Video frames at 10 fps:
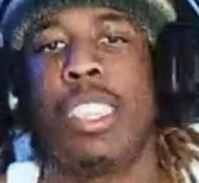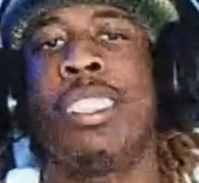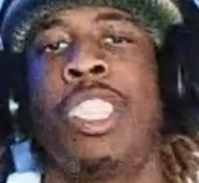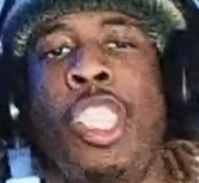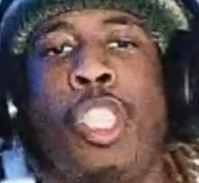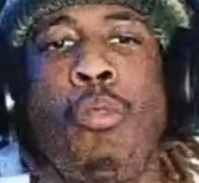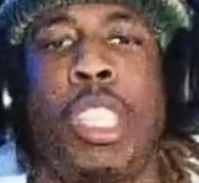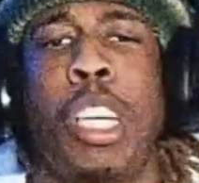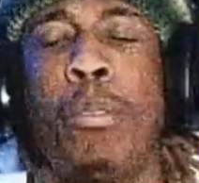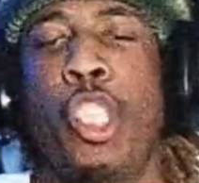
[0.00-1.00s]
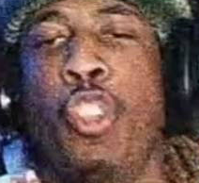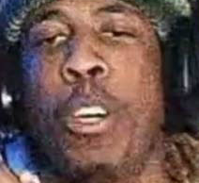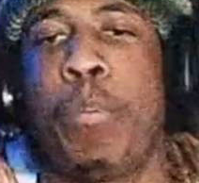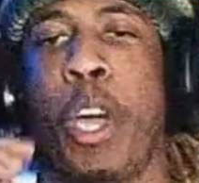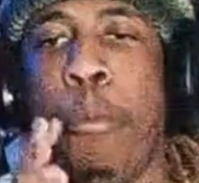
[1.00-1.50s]
Shoot up, shoot up
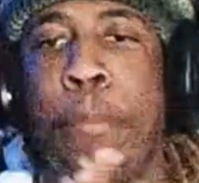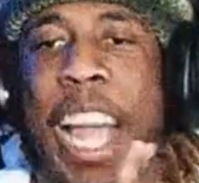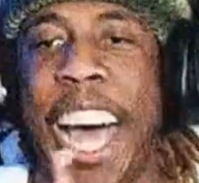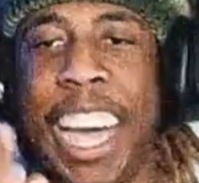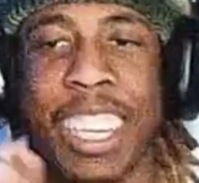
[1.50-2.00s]
your block